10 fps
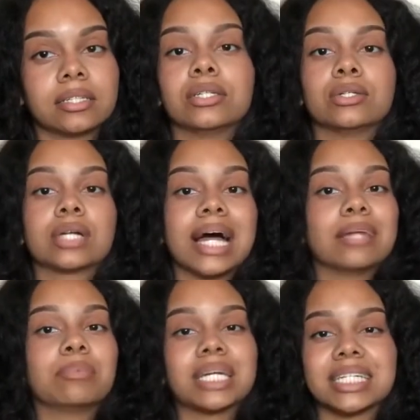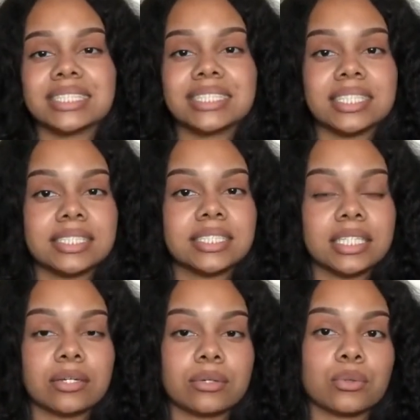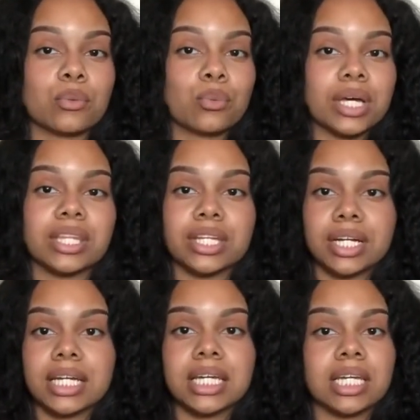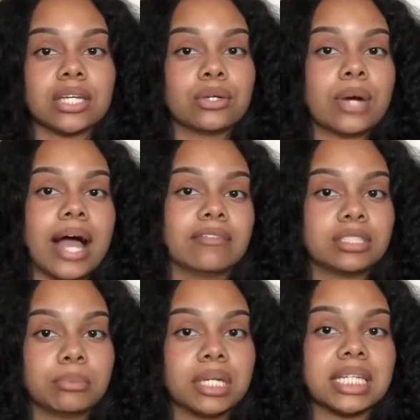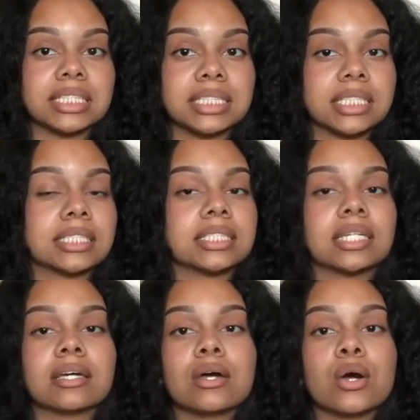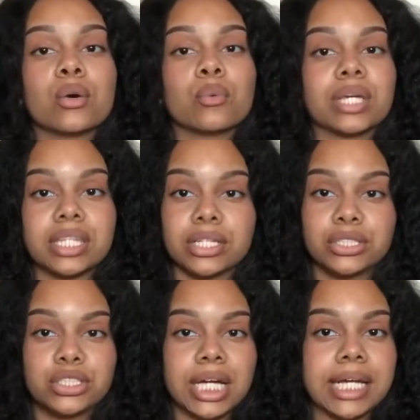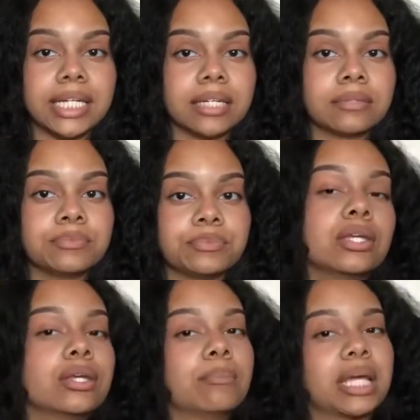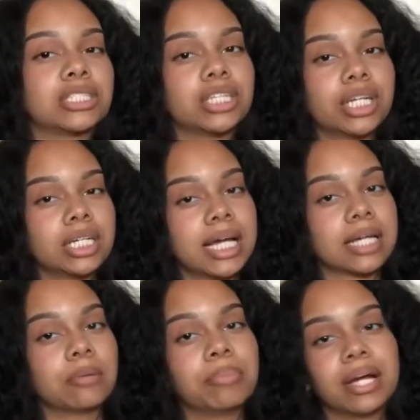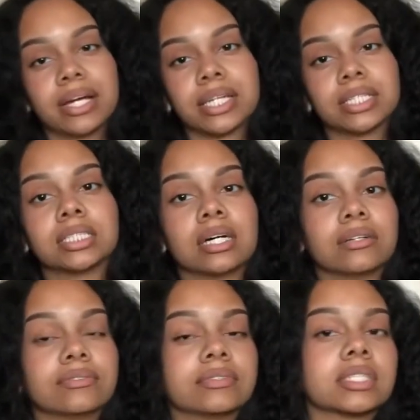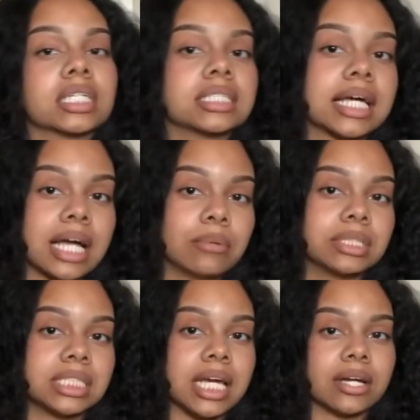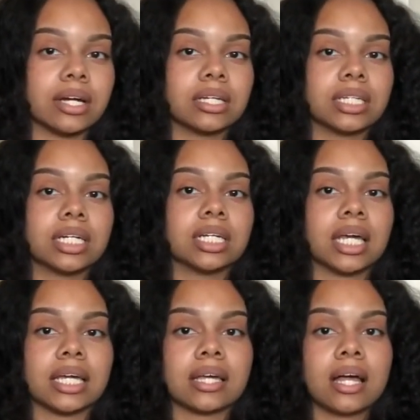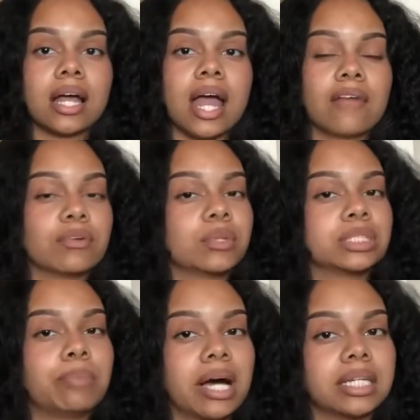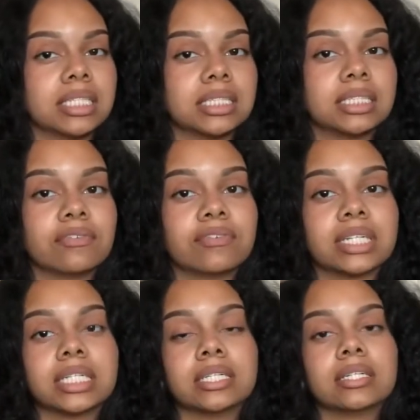You gotta be consistent with your eating. You have to be consistent with your training. Make sure you're not comparing yourself. Because like I was saying earlier, like everyone's body is different.